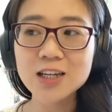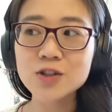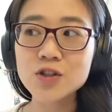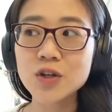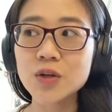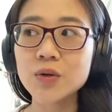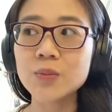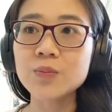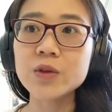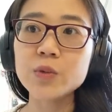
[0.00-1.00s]
So
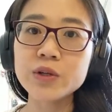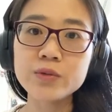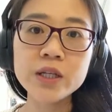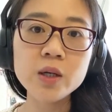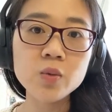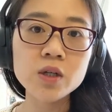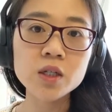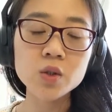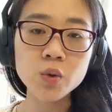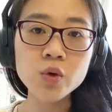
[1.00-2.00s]
we really want to
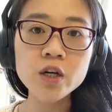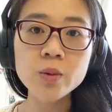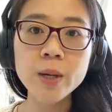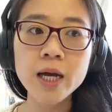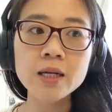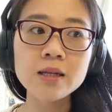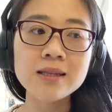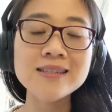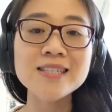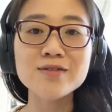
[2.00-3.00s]
talk about
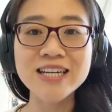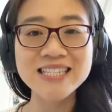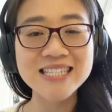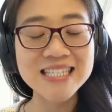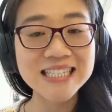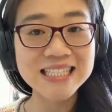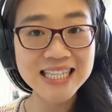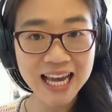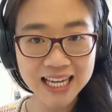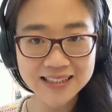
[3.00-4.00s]
the director's
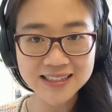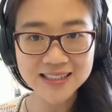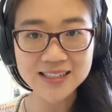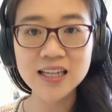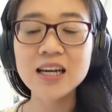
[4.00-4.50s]
intent